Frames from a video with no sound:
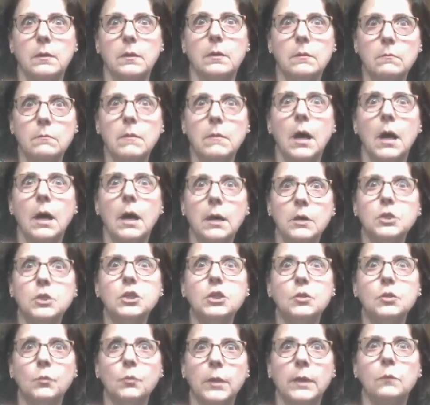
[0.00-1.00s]
market's
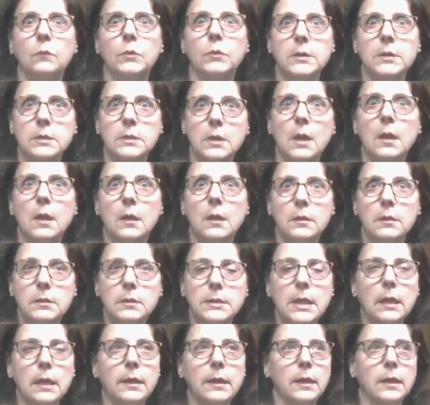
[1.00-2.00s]
doing with
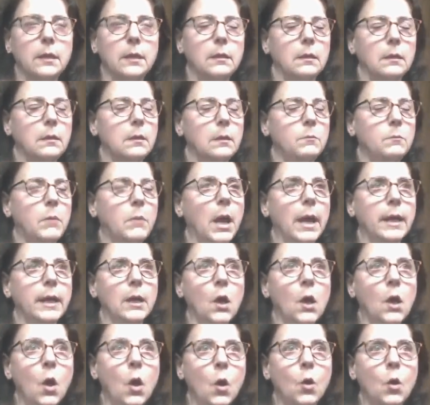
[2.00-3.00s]
selling and buying
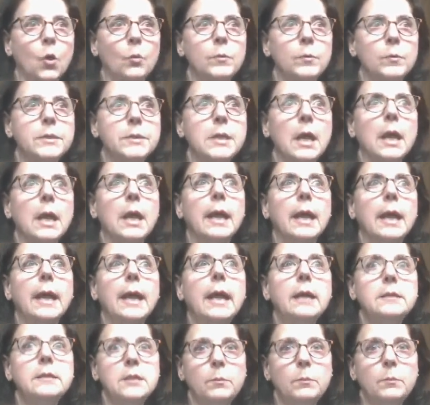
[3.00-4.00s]
homes.
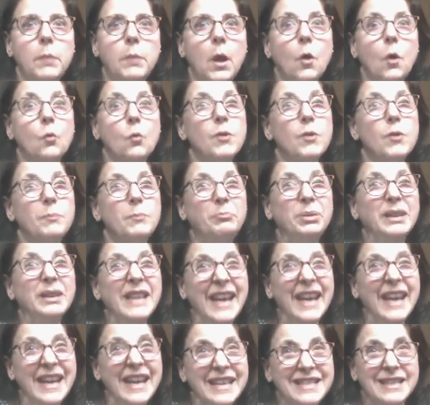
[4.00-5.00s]
It's about
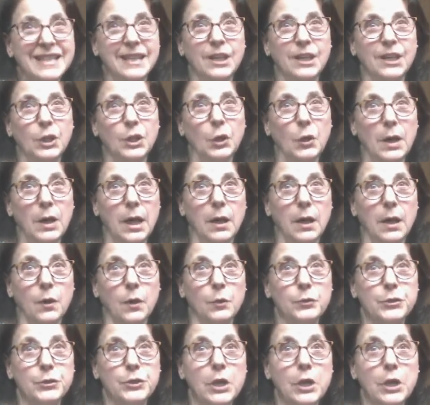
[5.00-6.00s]
replacing your
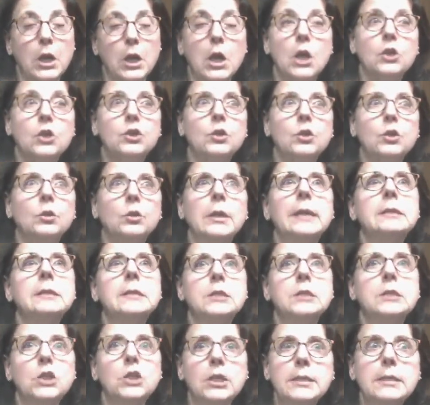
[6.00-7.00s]
house. So let's
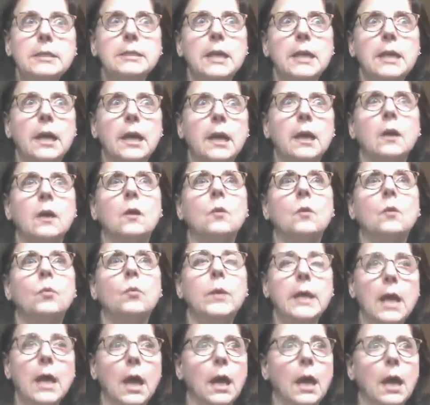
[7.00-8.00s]
just say
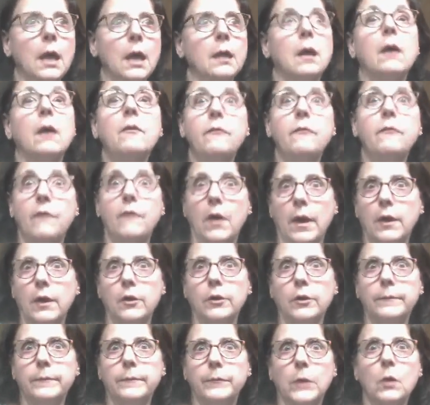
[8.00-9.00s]
we had a
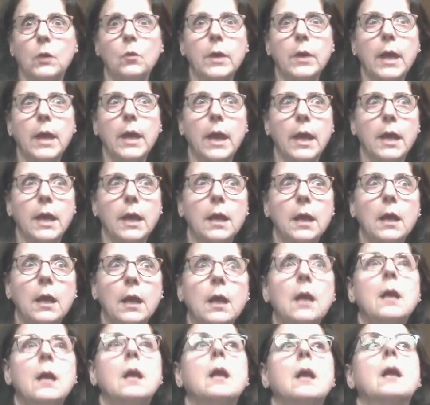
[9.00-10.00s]
fire, okay?
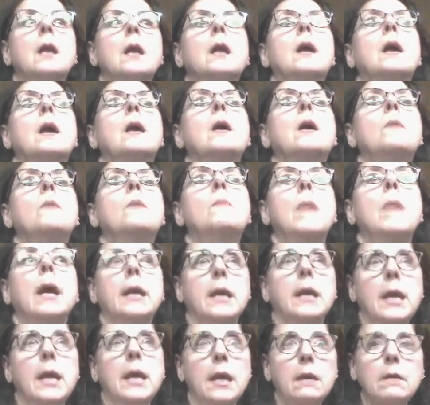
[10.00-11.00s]
My
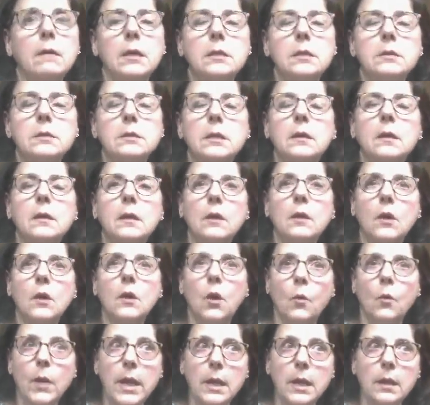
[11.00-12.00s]
carriers are gonna
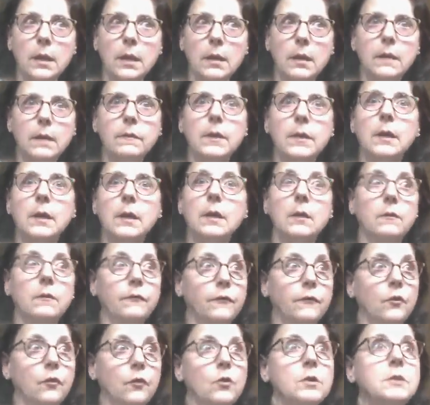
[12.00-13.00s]
go in and they're gonna
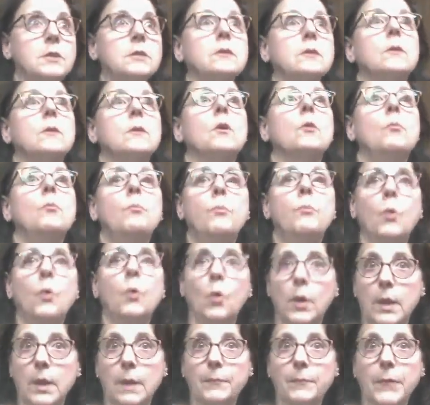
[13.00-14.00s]
first
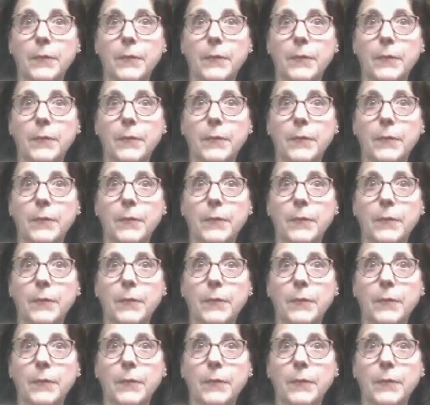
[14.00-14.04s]
board up